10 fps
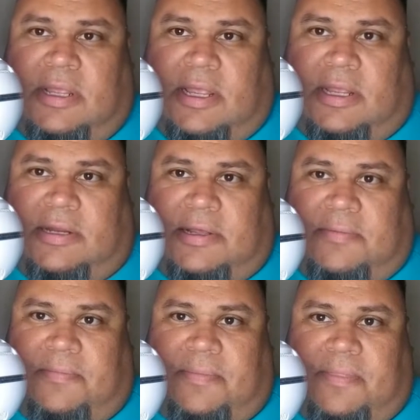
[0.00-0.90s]
and
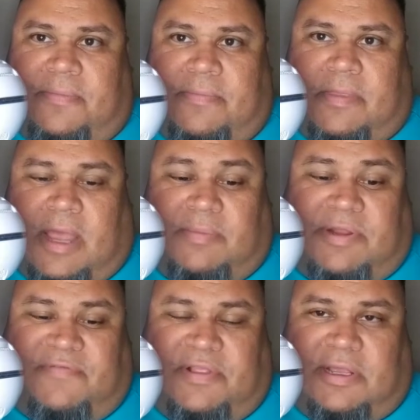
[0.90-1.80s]
um, I'm
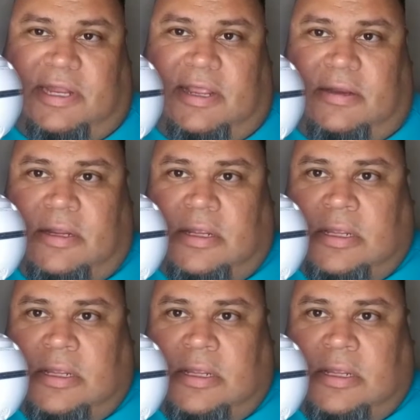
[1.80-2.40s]
definitely looking at.